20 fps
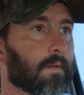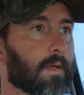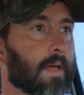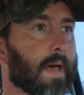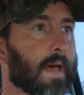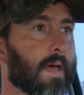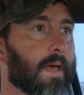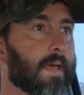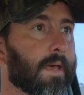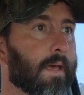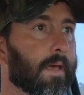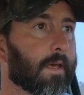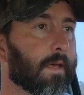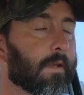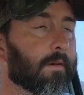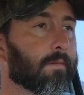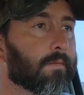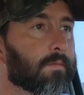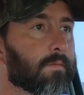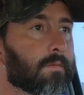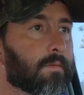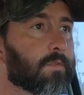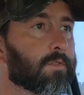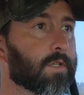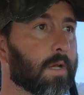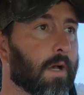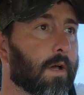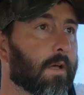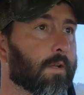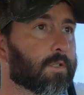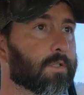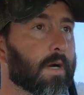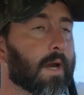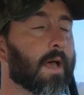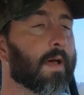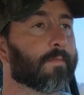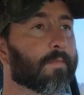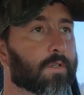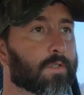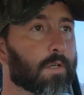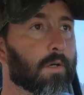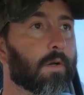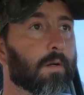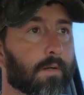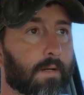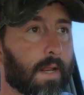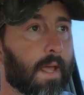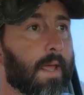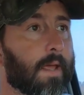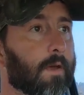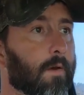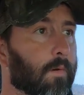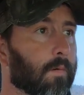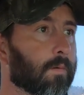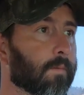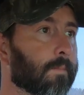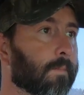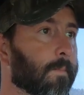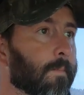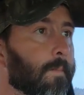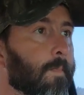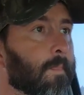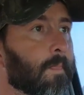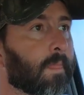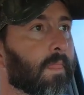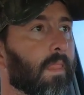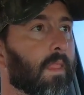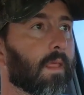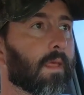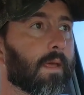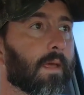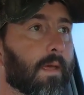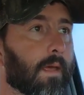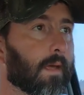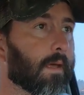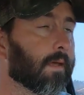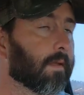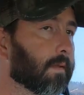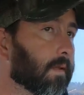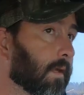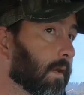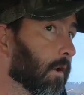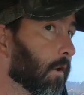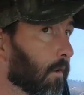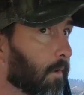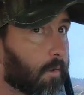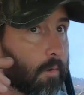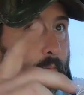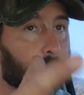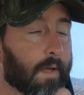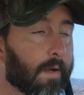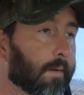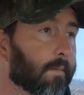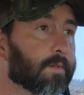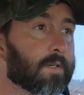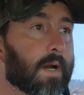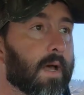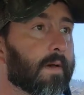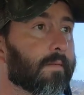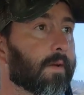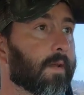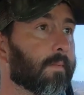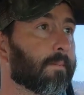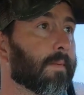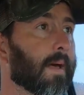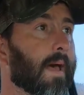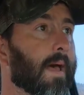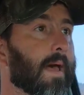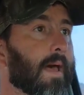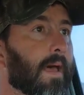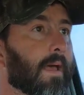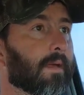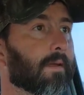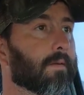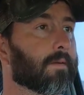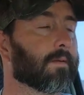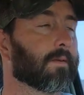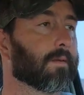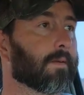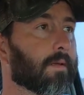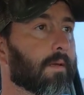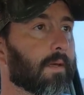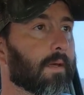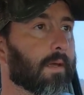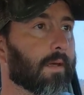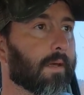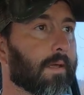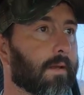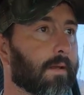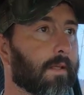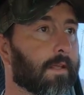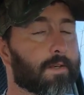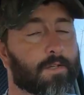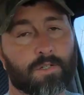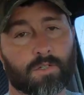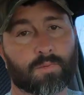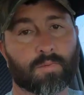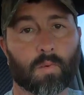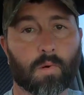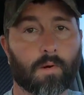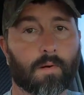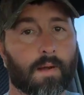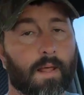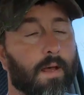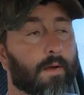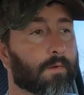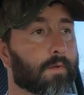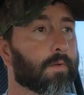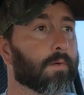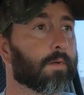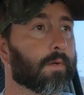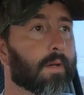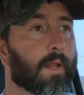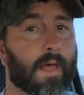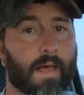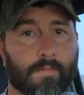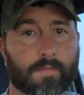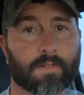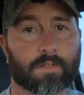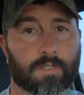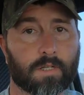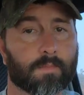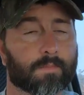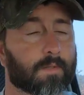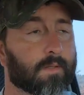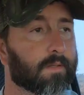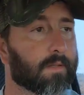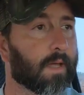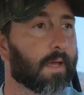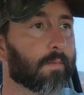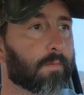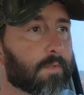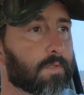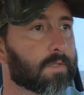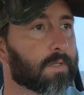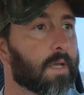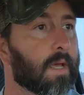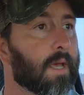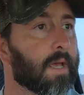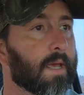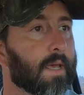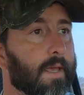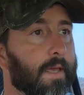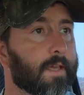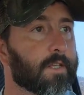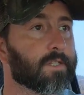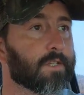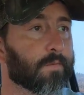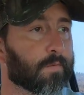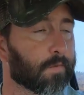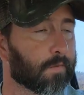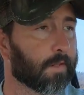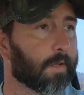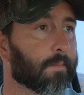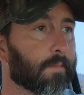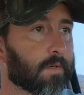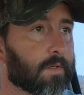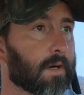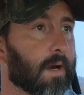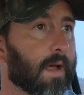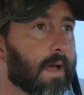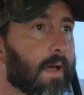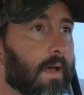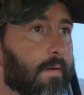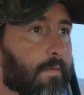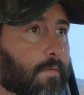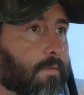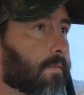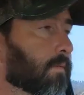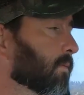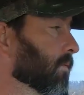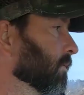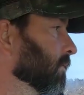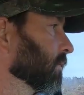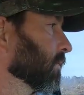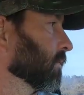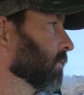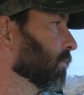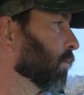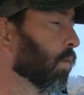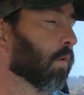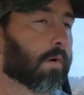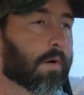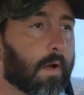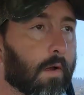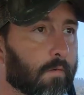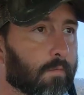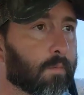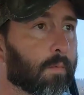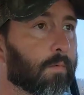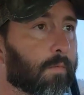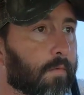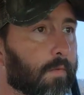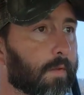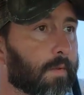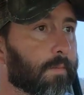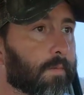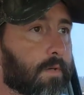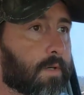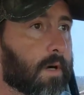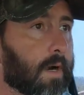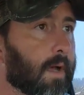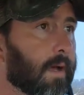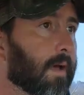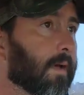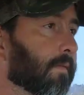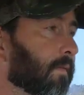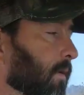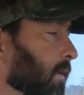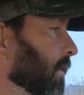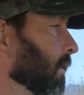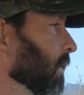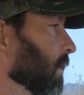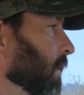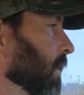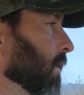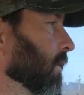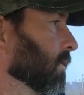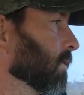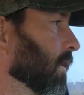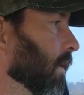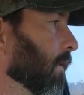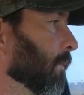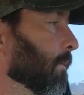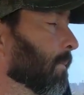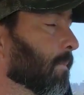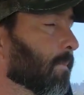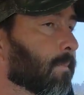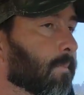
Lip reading: I had John drive the truck down, and then Hunter wound up driving it back, and it just worked out good, having something that was easy for them to drive, more comfortable for them to drive. So,